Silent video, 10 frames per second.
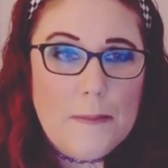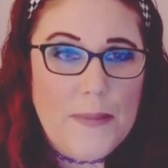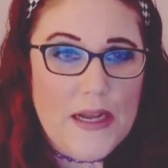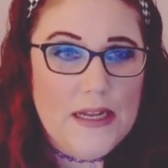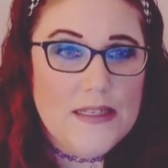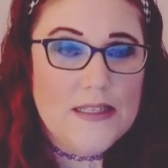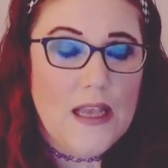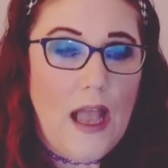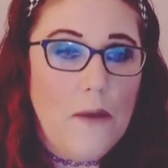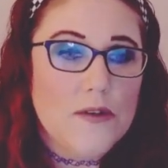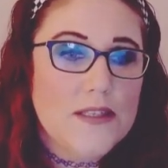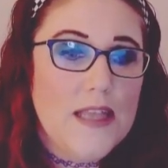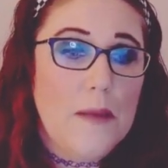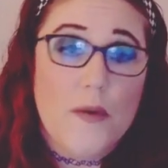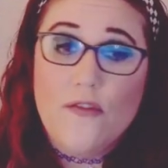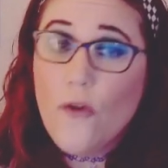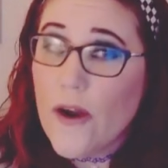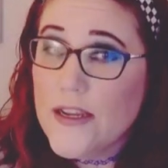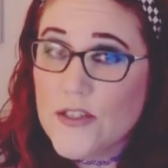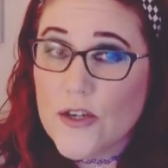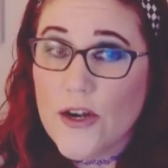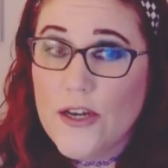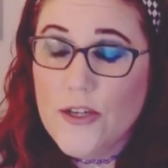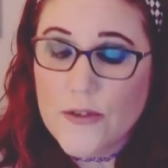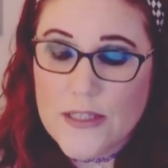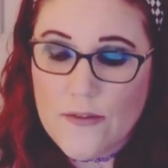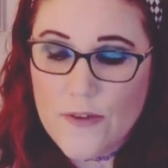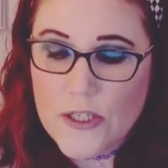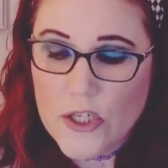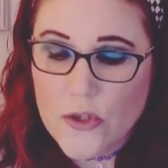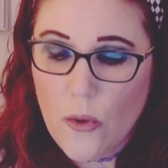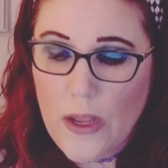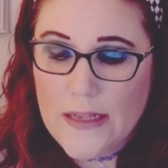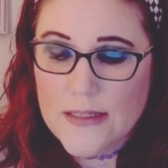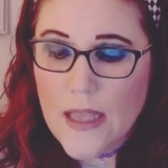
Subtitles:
But I will say before I started using fidget toys,